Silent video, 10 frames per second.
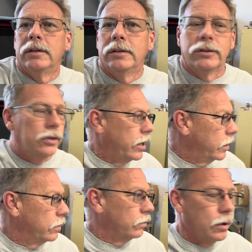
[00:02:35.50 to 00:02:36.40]
try
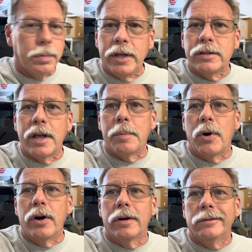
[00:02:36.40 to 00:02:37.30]
and replace that
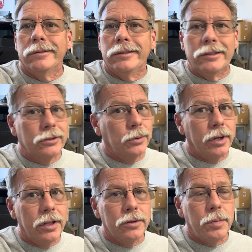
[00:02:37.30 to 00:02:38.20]
part as
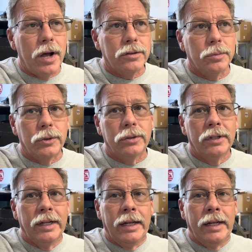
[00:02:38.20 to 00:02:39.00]
quickly as possible.